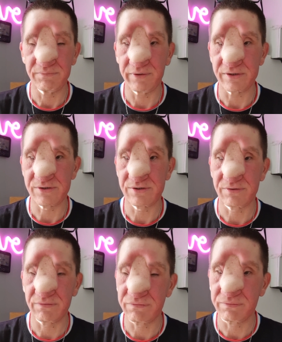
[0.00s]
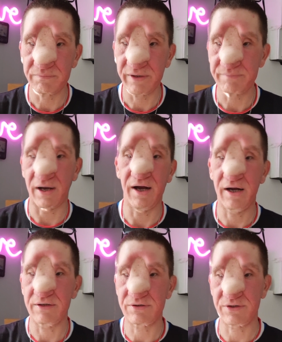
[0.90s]
which made my
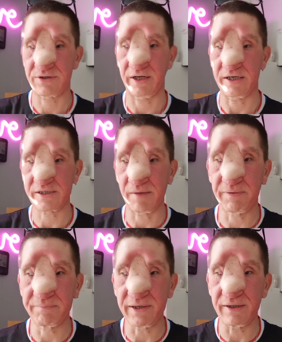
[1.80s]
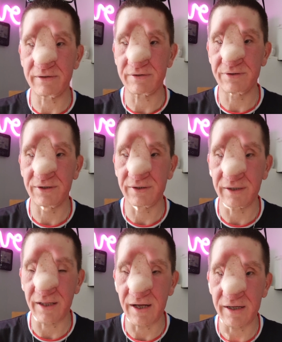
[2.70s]
heart just kind of skip a beat to